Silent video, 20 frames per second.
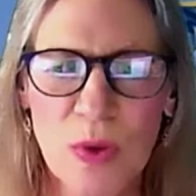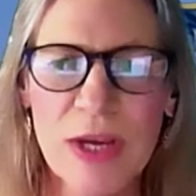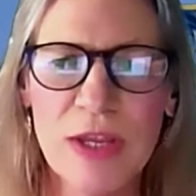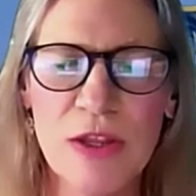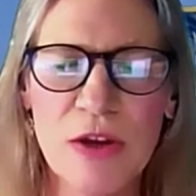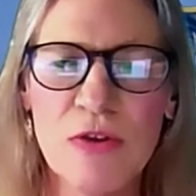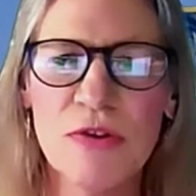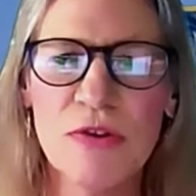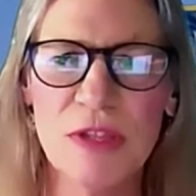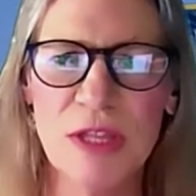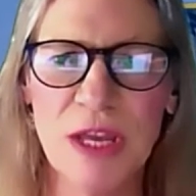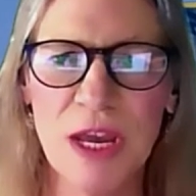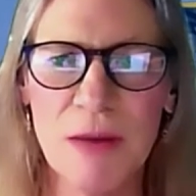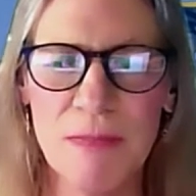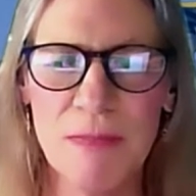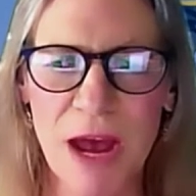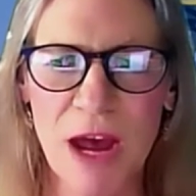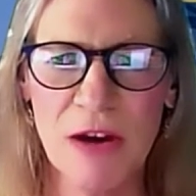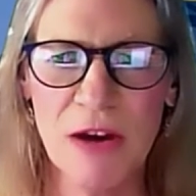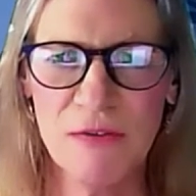reduce
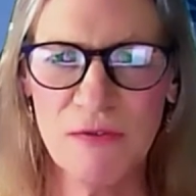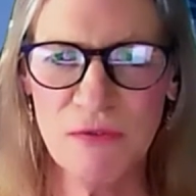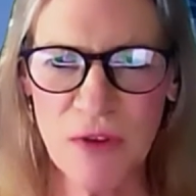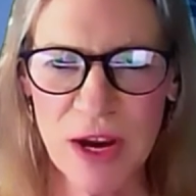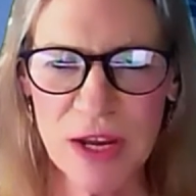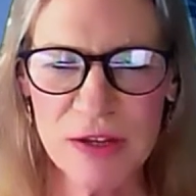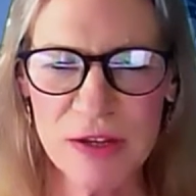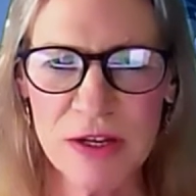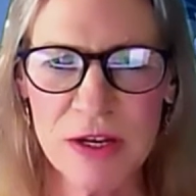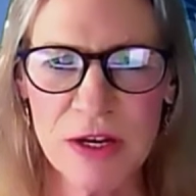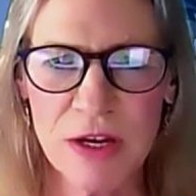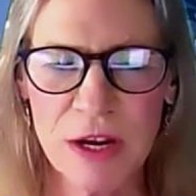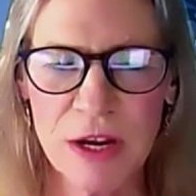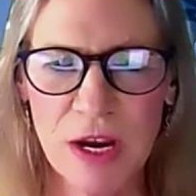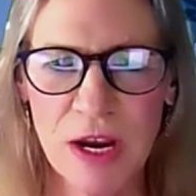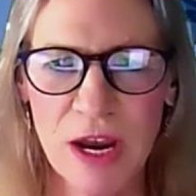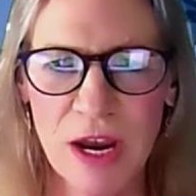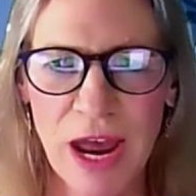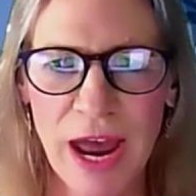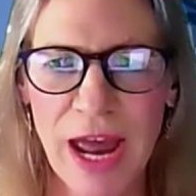the amount of risk,
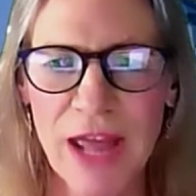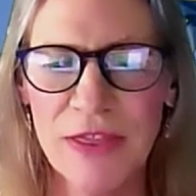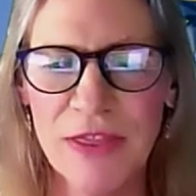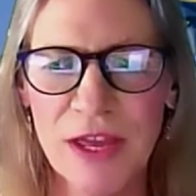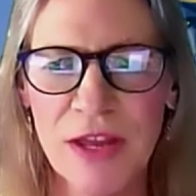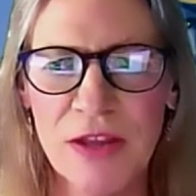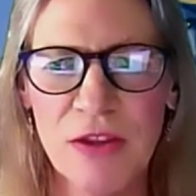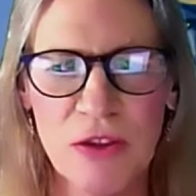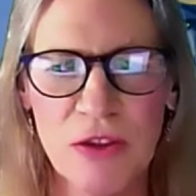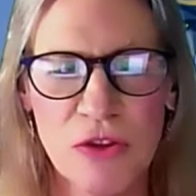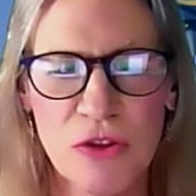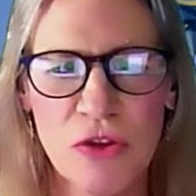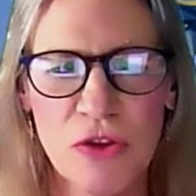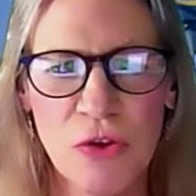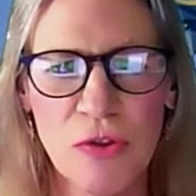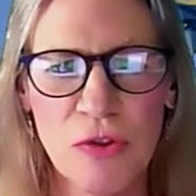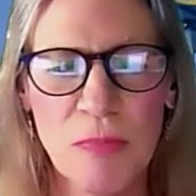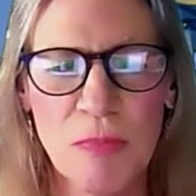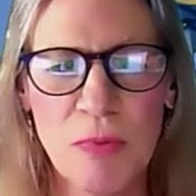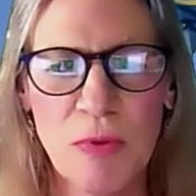and then
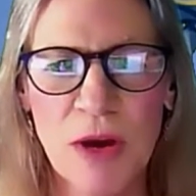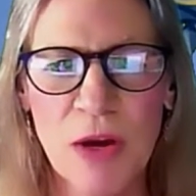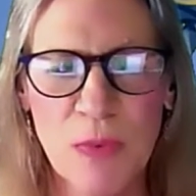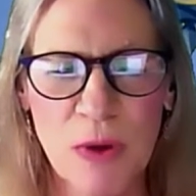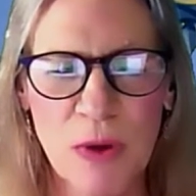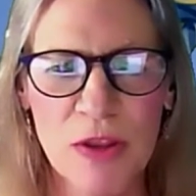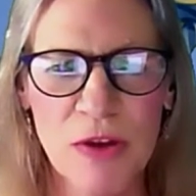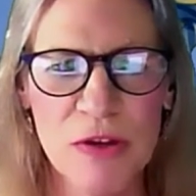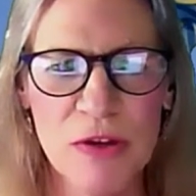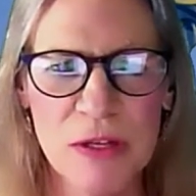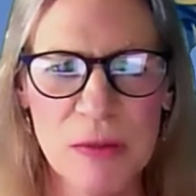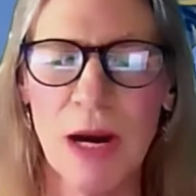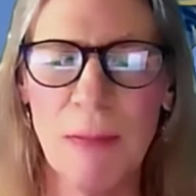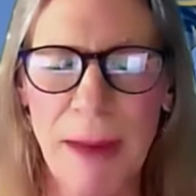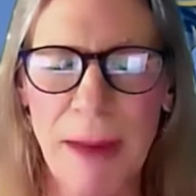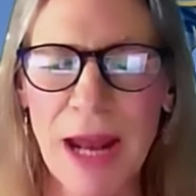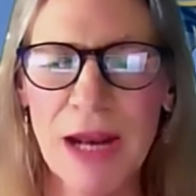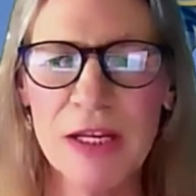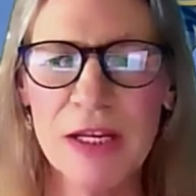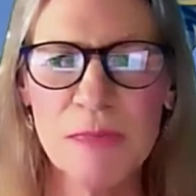to the point where at a
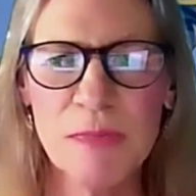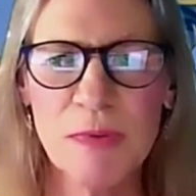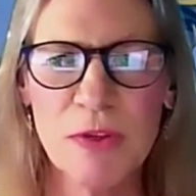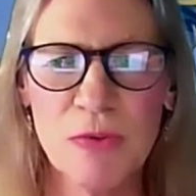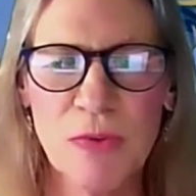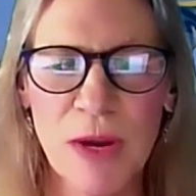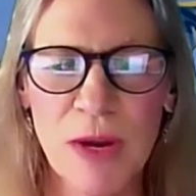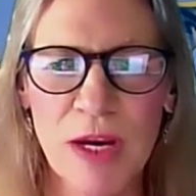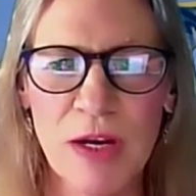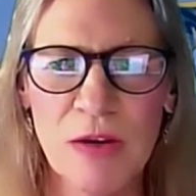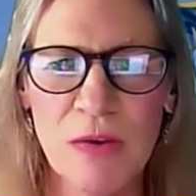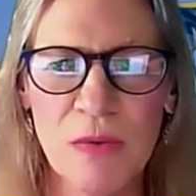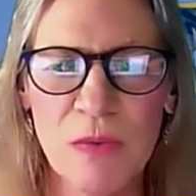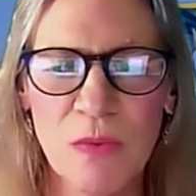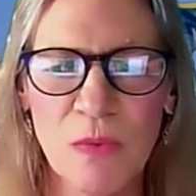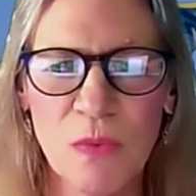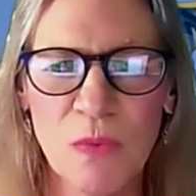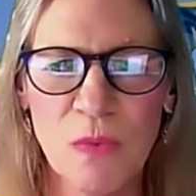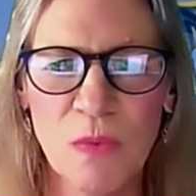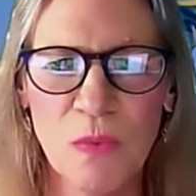balance
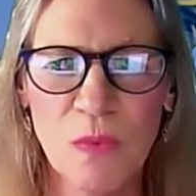between